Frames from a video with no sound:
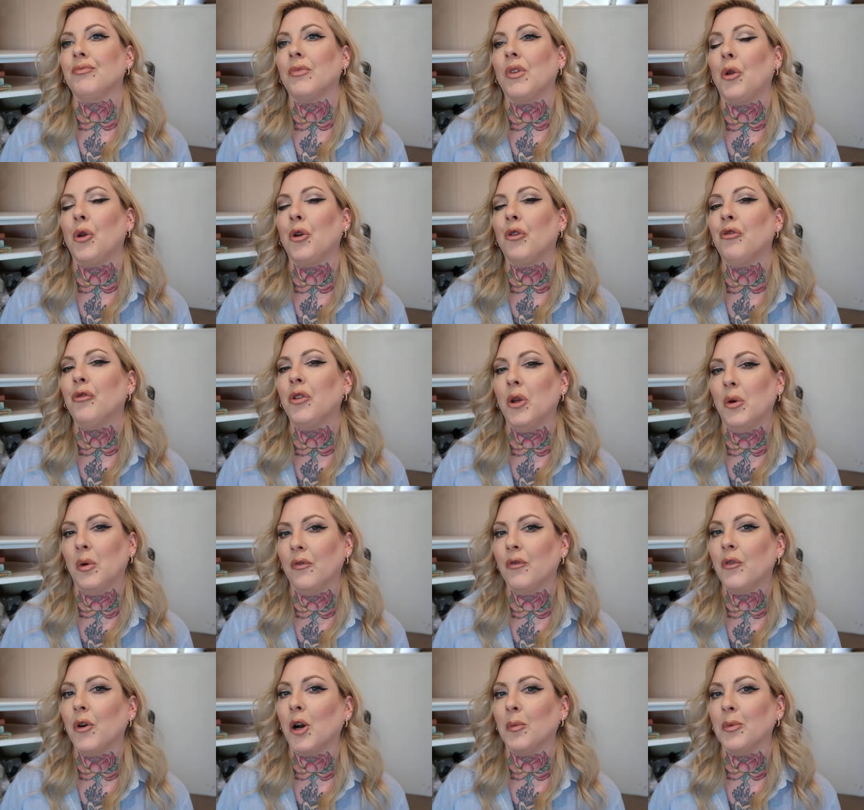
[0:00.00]
they're few
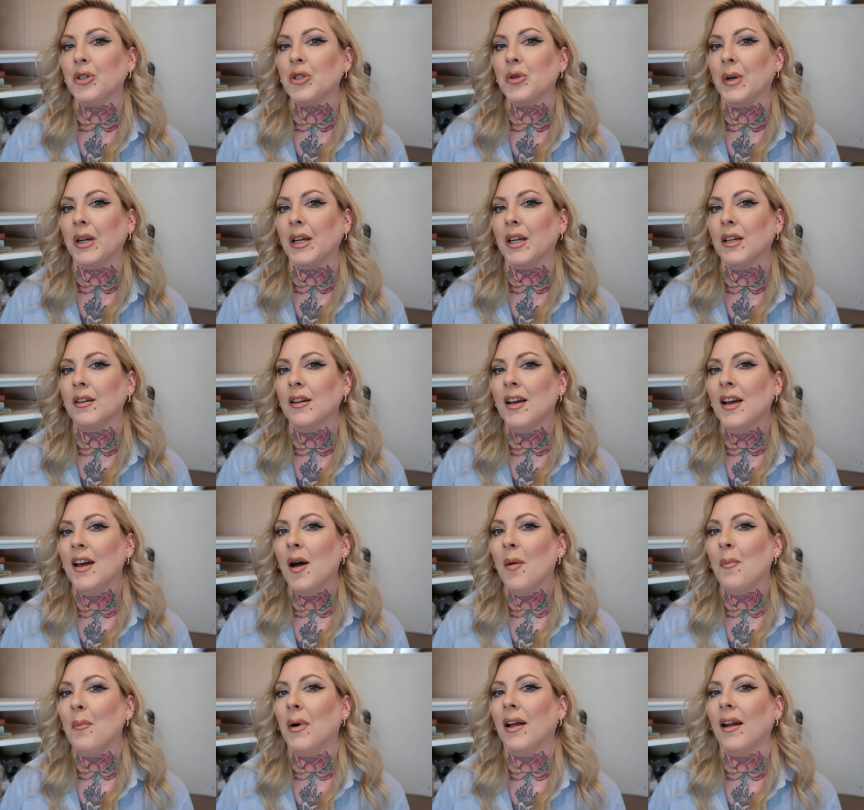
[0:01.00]
and far between.
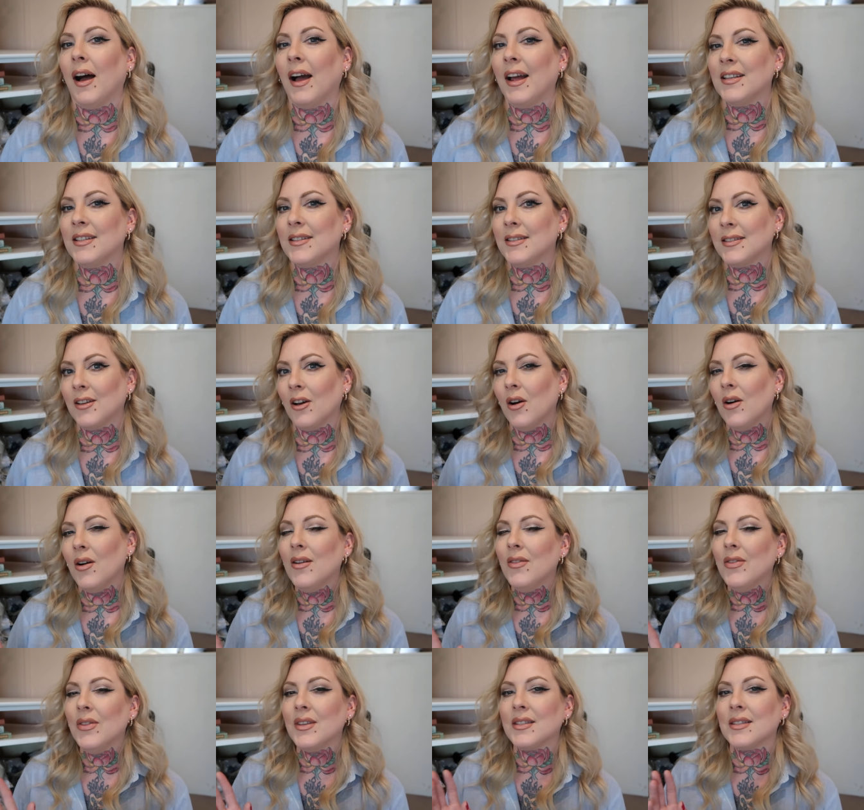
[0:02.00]
But I
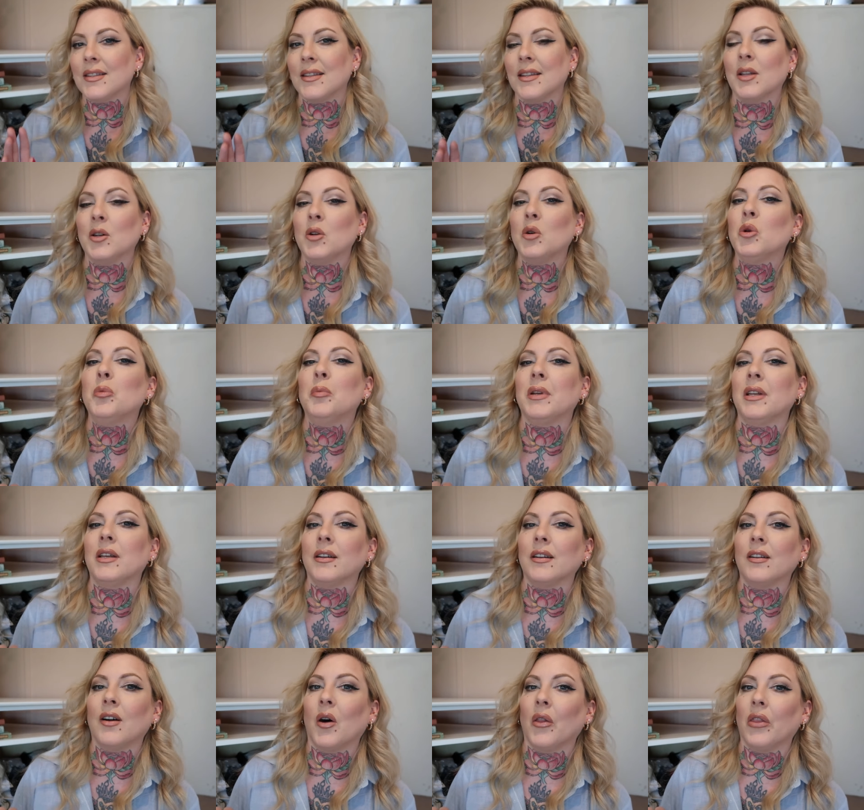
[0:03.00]
saw this little
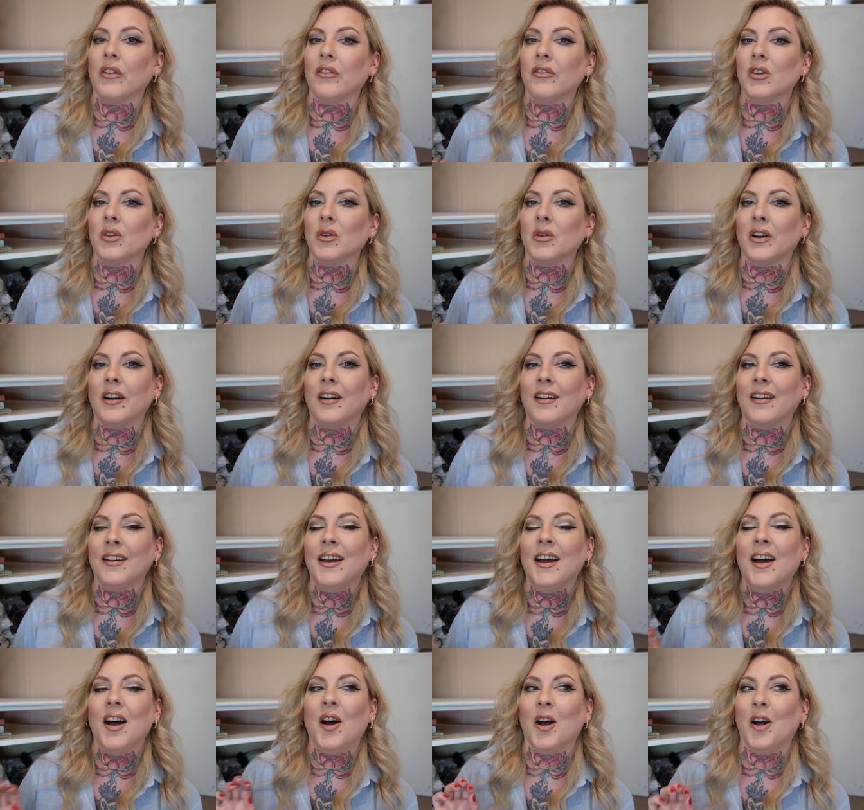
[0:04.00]
bin on the floor
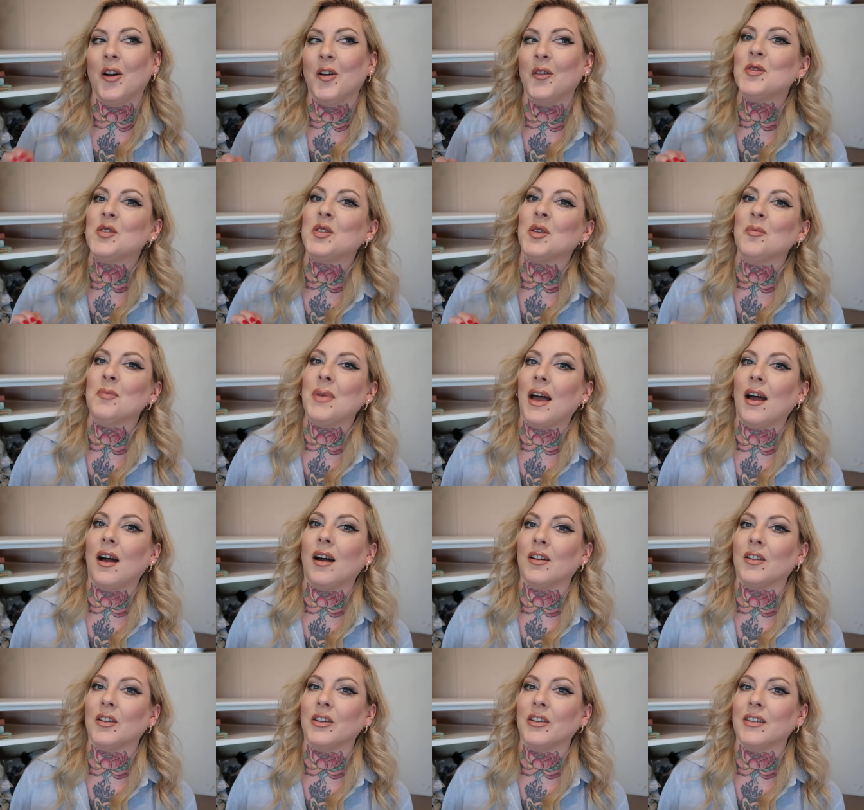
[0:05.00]
of some
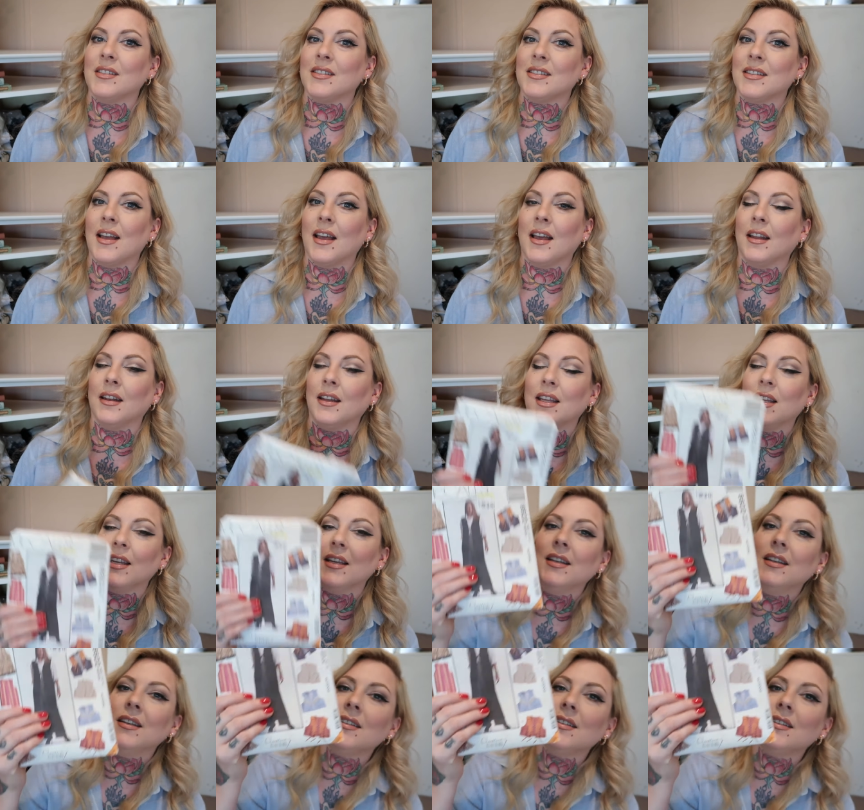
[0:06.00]
patterns and in